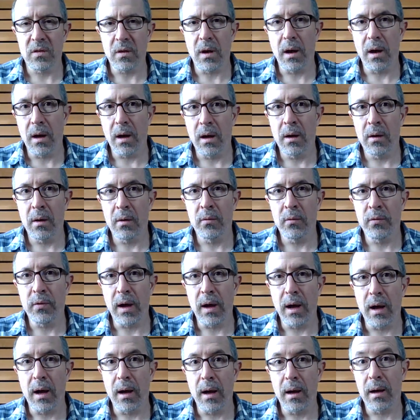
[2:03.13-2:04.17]
of
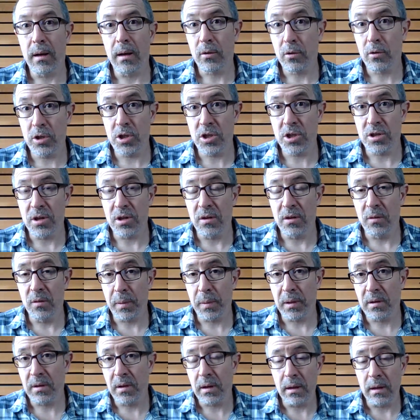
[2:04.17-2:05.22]
Christians,
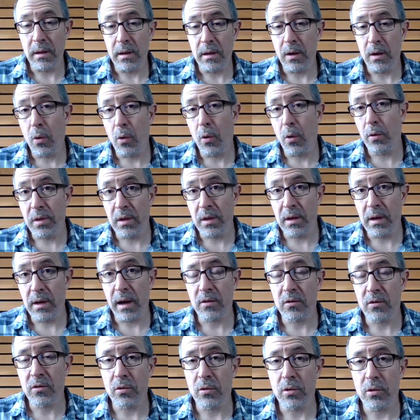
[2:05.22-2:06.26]
particularly Orthodox
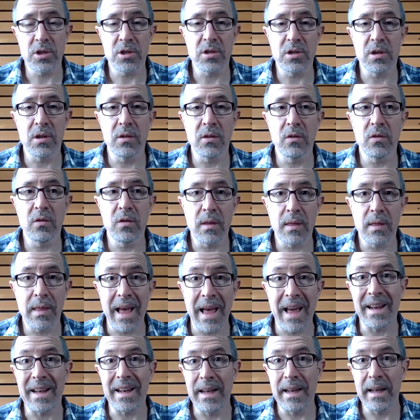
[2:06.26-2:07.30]
Christians
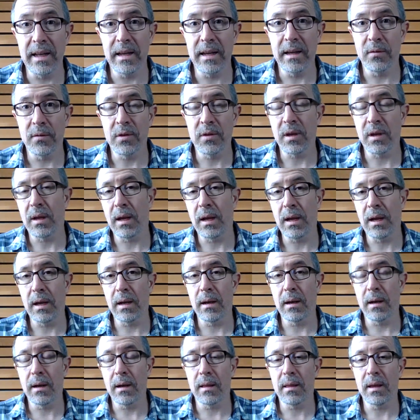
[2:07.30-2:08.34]
that lived
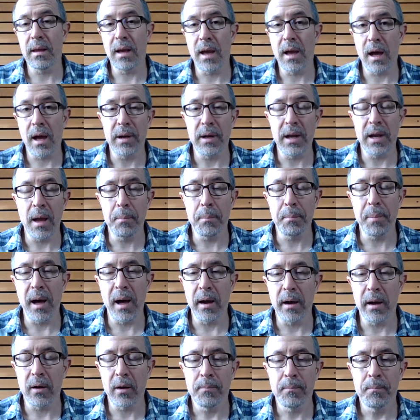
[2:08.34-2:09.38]
in the Ottoman
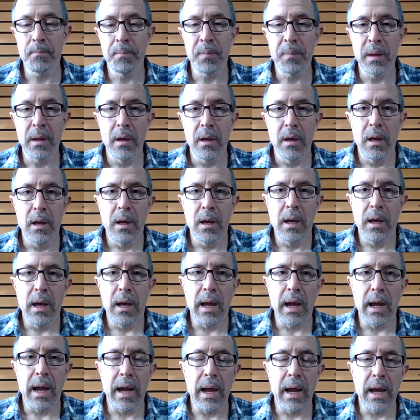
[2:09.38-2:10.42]
Empire.
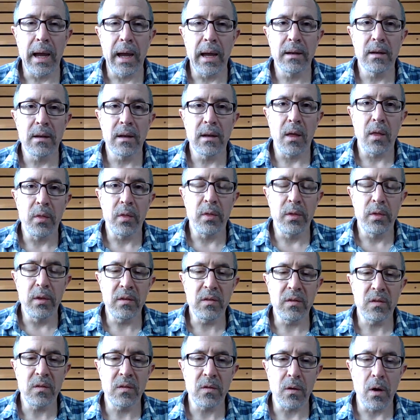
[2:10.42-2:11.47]
And
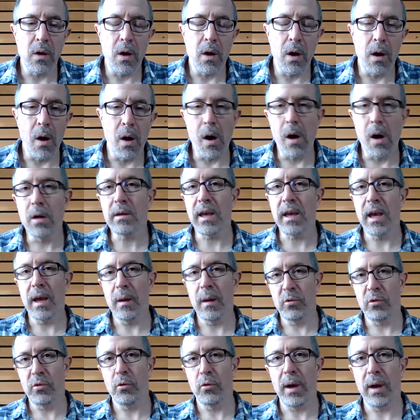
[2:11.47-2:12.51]
this all came
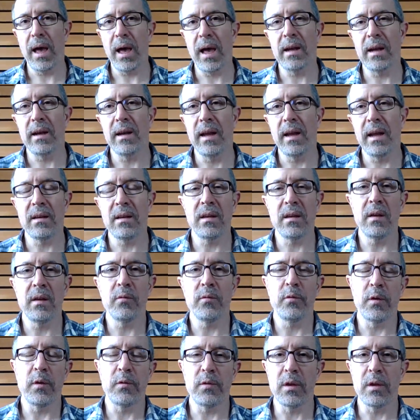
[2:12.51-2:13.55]
to a head in
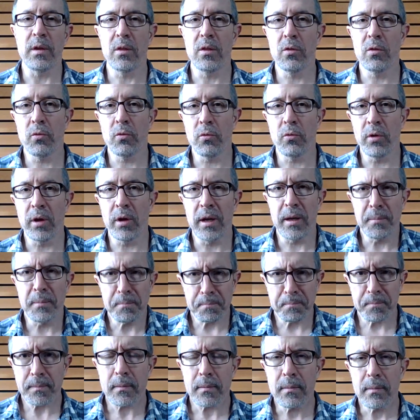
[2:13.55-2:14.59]
1853
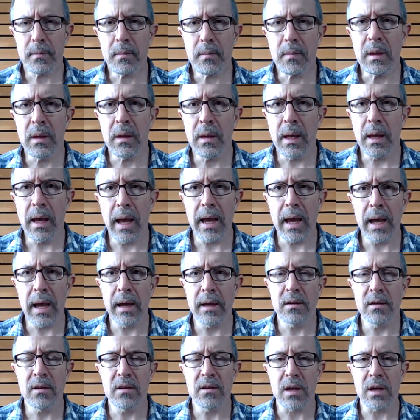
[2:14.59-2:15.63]

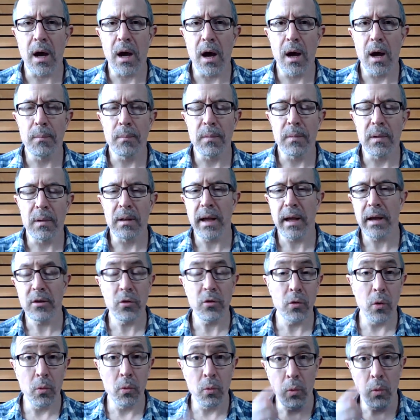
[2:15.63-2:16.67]
and led to
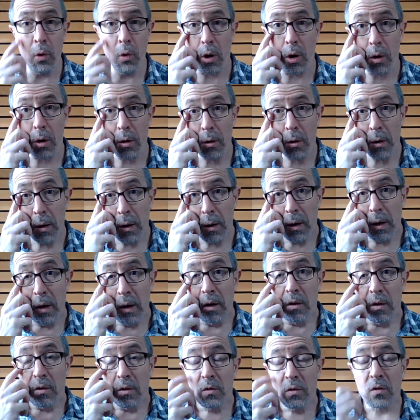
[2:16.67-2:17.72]
a war.
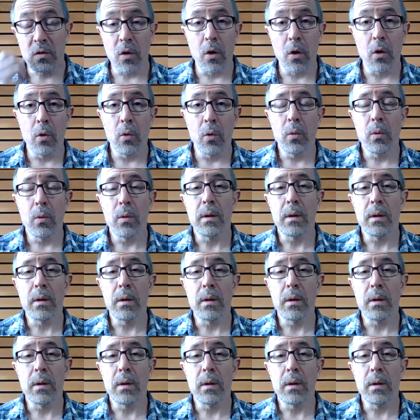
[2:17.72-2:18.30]
So,